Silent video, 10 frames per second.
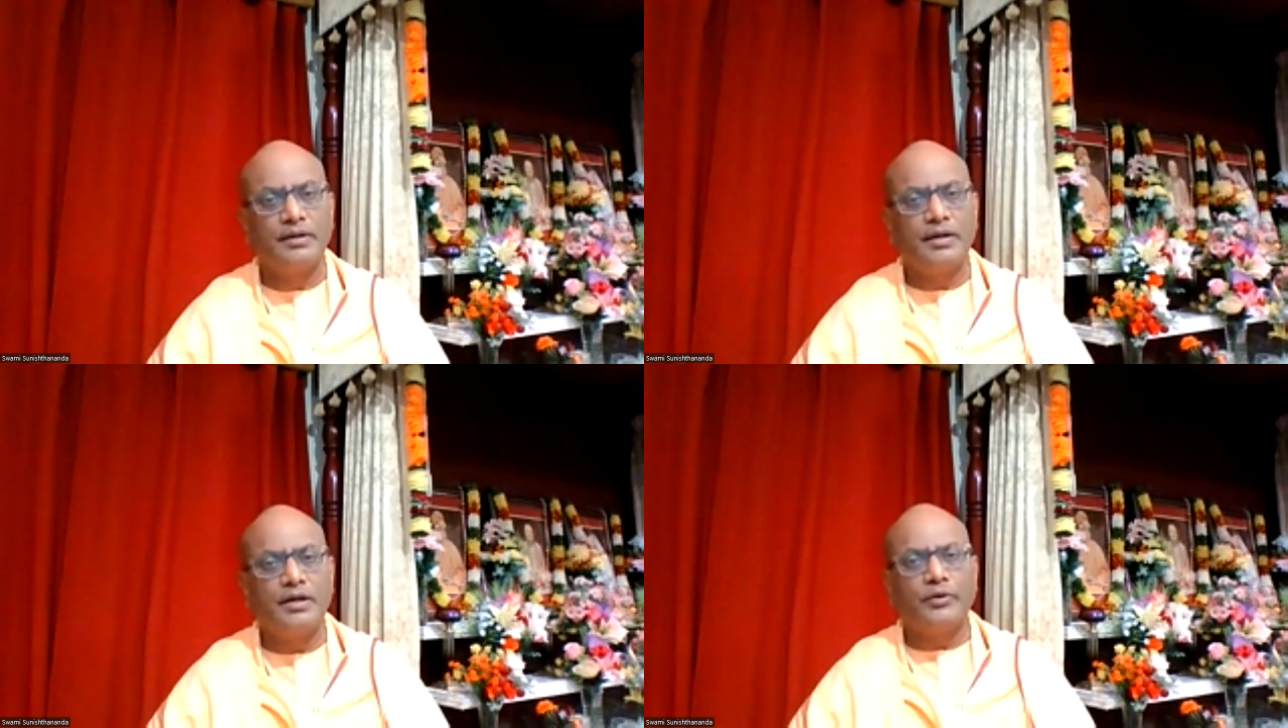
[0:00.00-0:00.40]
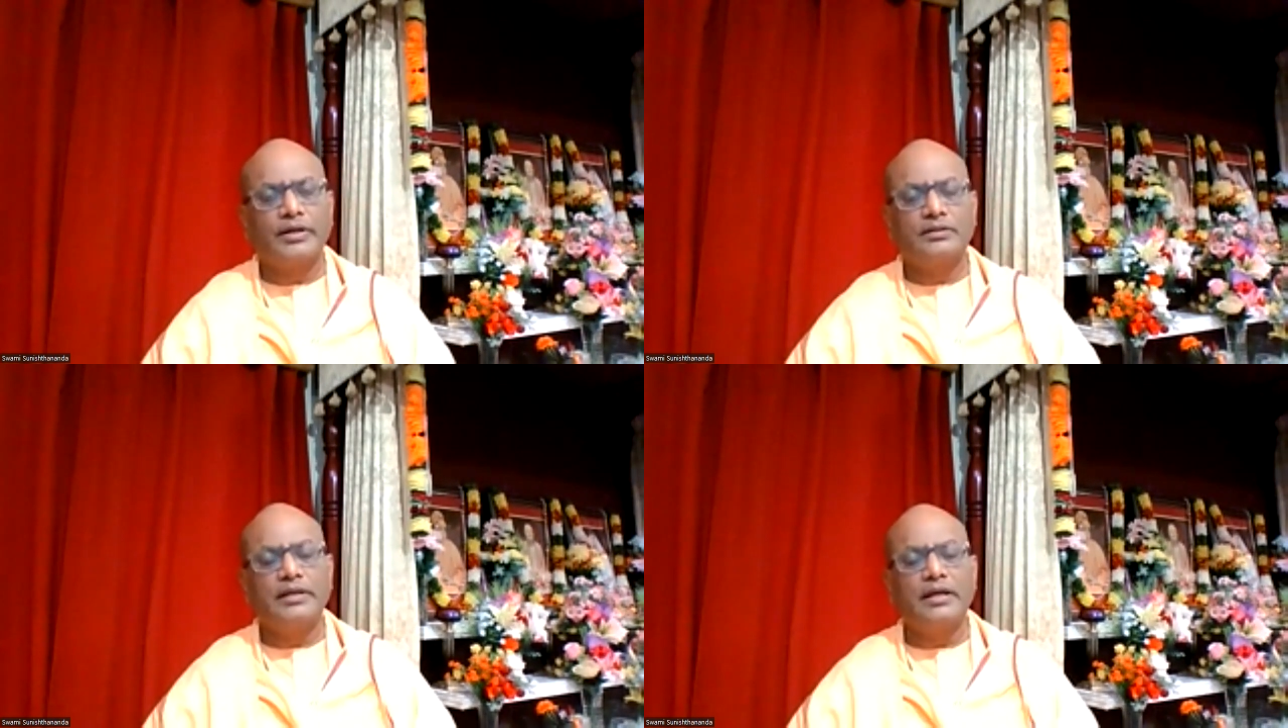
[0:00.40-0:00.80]
you
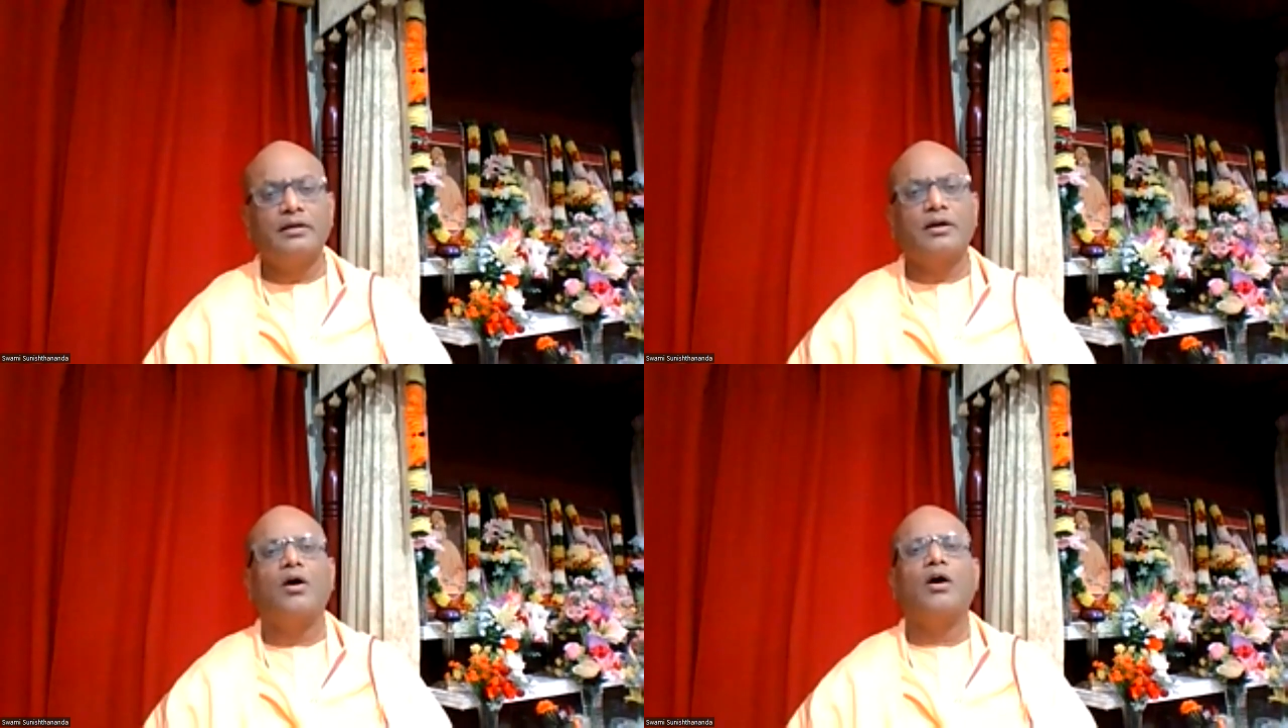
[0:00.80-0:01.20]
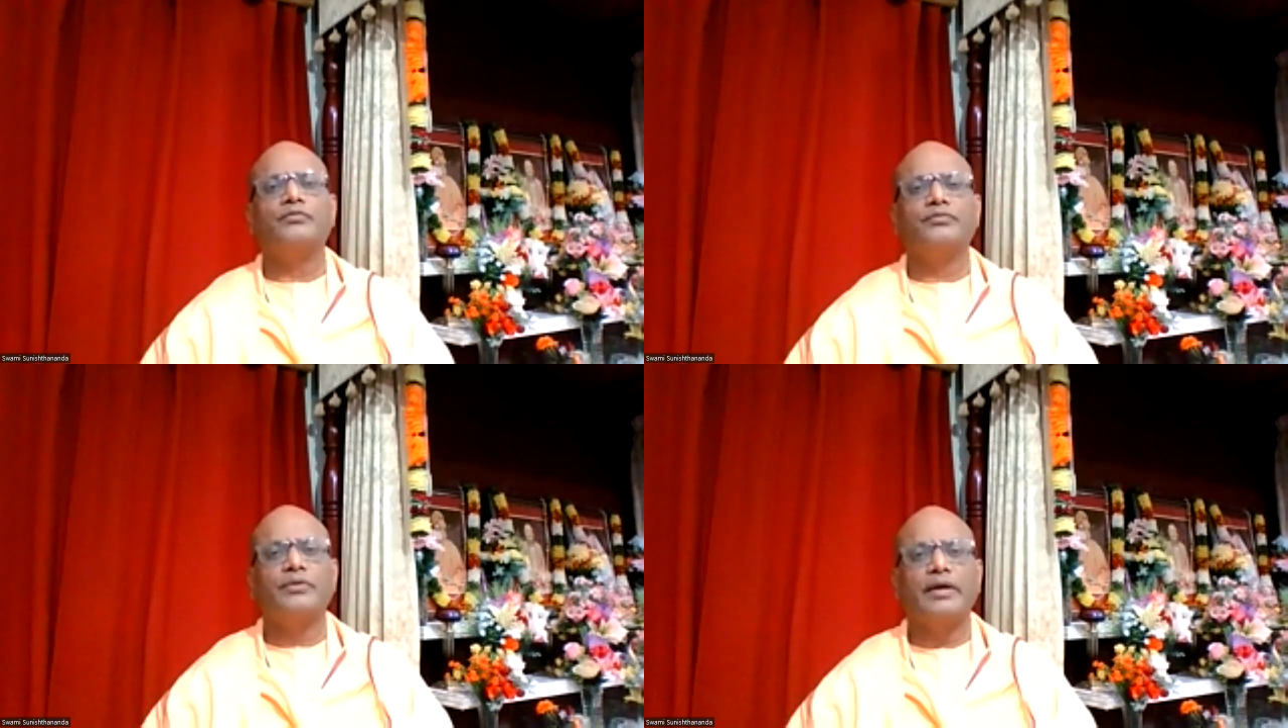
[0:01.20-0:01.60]
can think
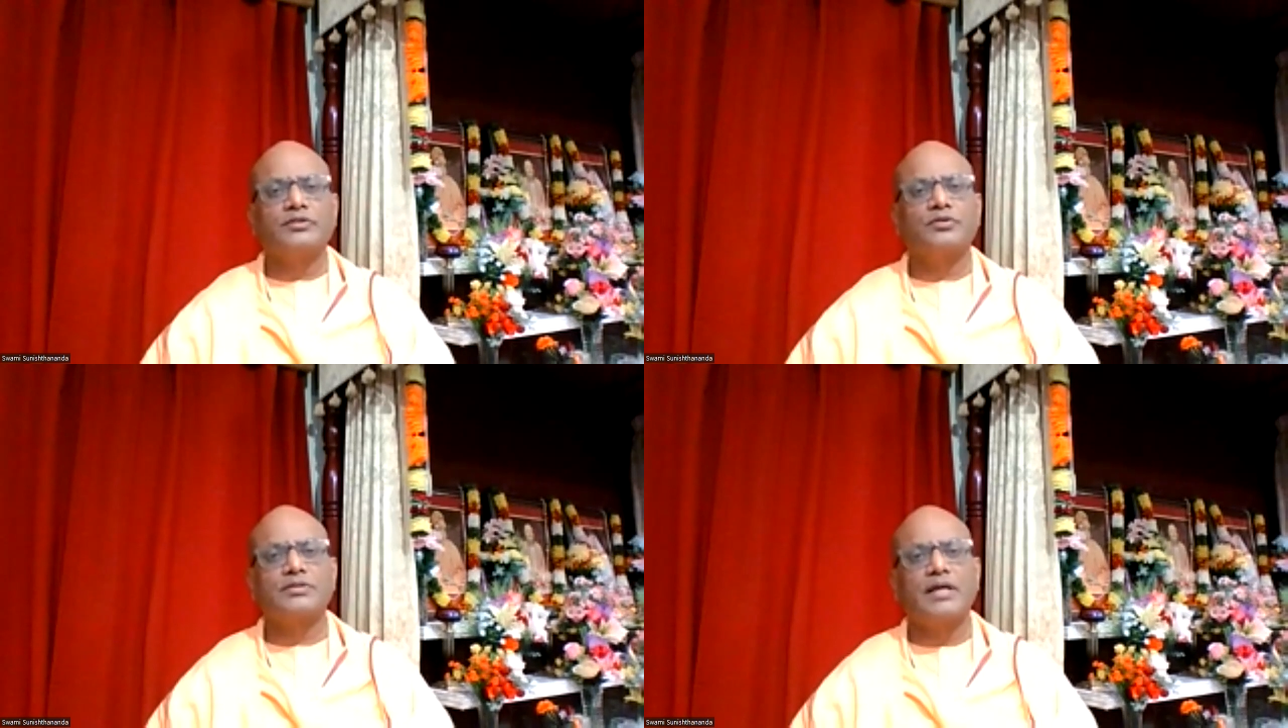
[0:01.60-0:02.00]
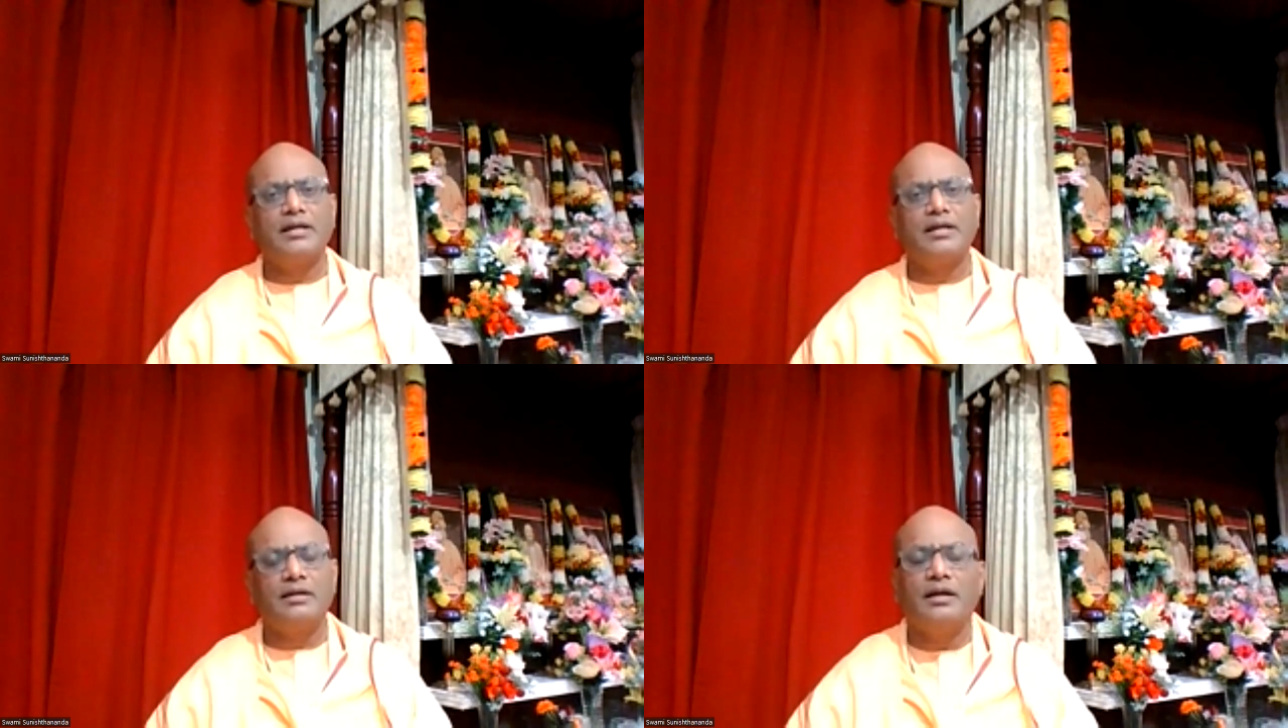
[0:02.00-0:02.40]
of a
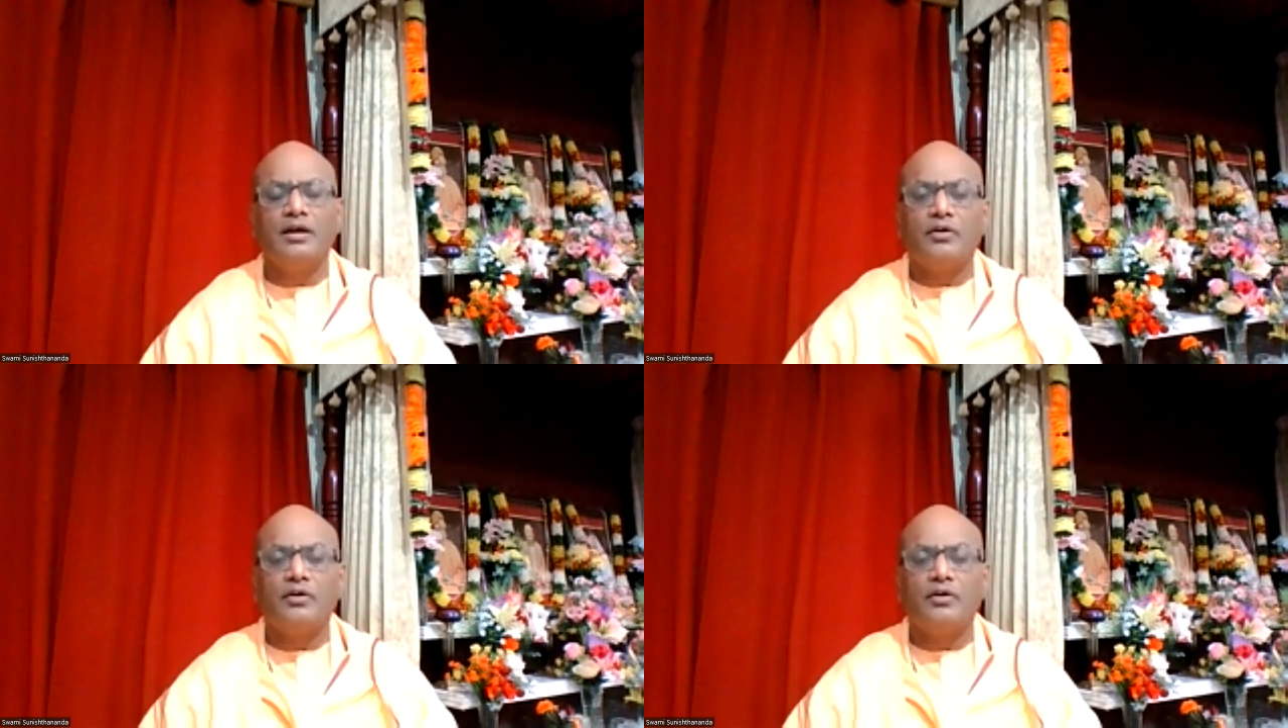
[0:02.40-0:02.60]
society